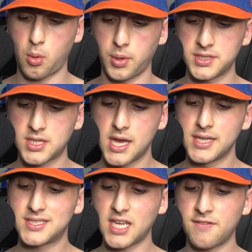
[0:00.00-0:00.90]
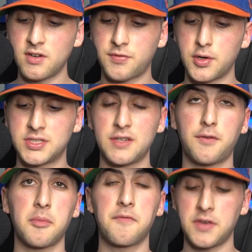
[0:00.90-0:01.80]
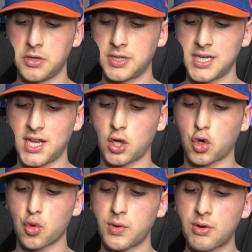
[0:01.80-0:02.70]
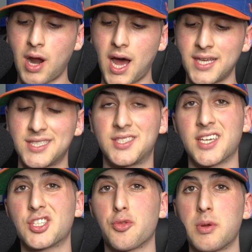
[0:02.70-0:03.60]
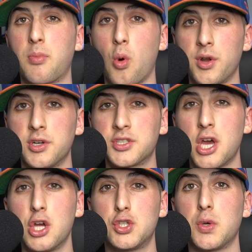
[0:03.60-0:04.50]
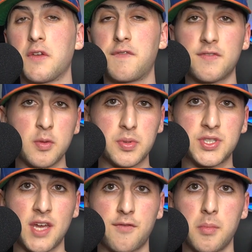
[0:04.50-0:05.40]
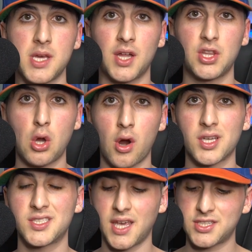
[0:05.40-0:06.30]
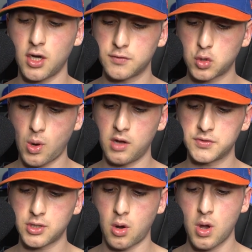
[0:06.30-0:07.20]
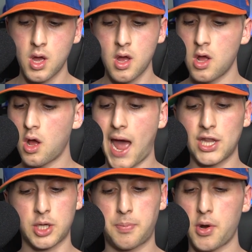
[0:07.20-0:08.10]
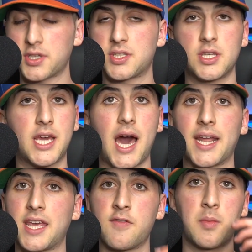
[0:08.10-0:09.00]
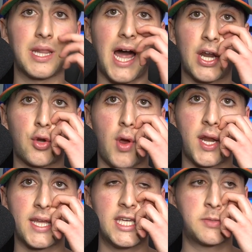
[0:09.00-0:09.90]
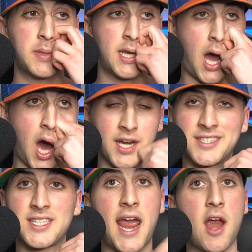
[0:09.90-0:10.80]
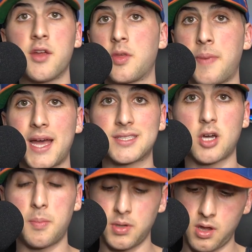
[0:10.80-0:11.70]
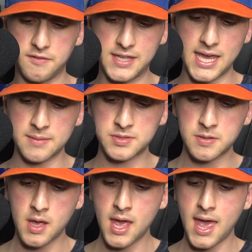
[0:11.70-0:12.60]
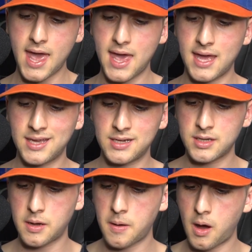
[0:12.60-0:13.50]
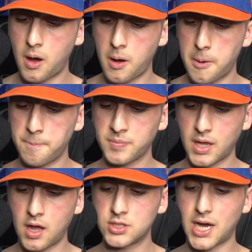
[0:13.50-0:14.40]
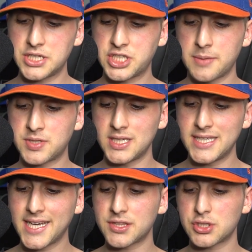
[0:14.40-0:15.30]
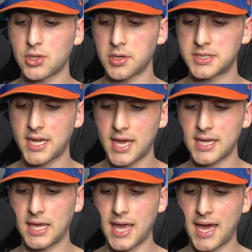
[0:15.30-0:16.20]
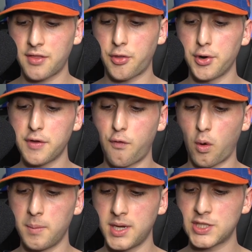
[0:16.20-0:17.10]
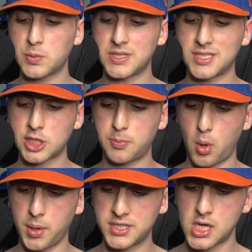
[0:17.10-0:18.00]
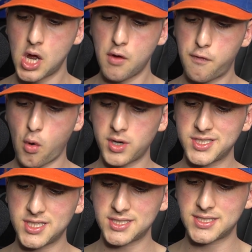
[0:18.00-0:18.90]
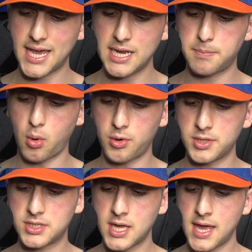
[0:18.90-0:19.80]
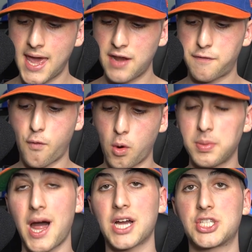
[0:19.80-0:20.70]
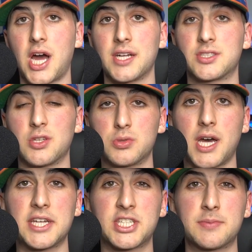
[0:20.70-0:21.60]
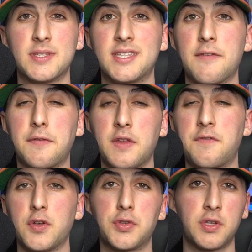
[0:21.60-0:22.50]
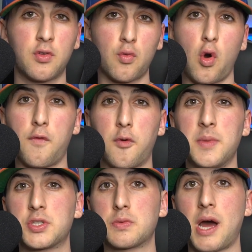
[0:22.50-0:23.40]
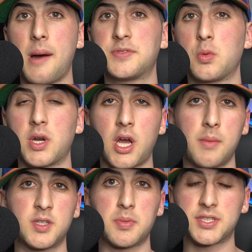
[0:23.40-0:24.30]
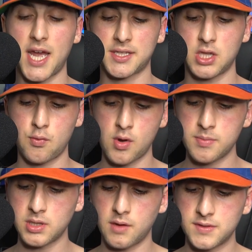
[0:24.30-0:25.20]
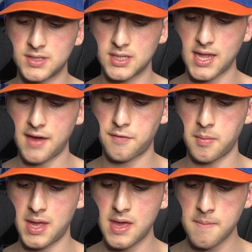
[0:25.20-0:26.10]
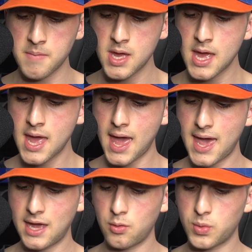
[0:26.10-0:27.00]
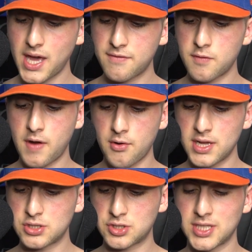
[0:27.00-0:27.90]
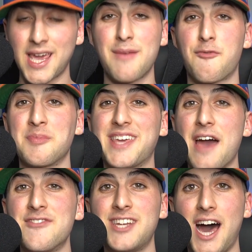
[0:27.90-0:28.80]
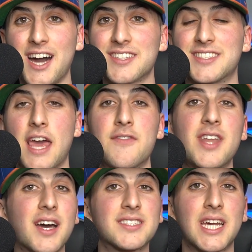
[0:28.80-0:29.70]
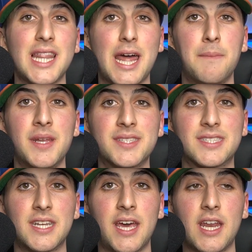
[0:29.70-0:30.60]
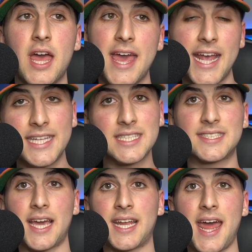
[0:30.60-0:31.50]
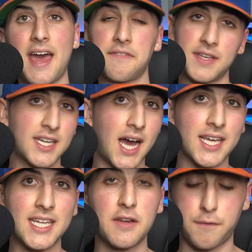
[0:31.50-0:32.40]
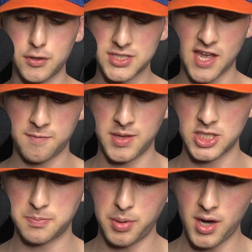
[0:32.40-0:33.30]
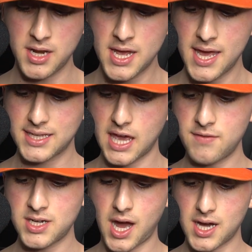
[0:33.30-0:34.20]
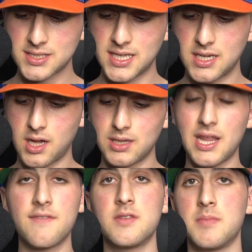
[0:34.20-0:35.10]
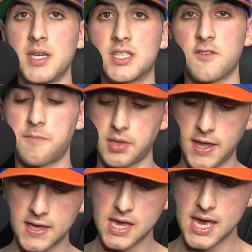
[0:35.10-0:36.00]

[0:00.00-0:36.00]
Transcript: points, seven of 13 from the field, and he had a career high six three pointers, shooting 50% from beyond the arc, six of 12. So Alec Burks, you got to give him a lot of credit. He's been on a tear the past couple of games. And um, Taj Gibson, he got the start today. He had 34 minutes with six points, four assists, eight boards, and four block shots. So Taj Gibson definitely filled in the role for Mitchell Robinson when it comes to protecting the rim. You love to see that from him. And we have a very interesting game from Kevin Knox. Kevin Knox got a lot of minutes tonight in the second half. He did not get any first half minutes, but Kevin Knox, in 11 minutes of play,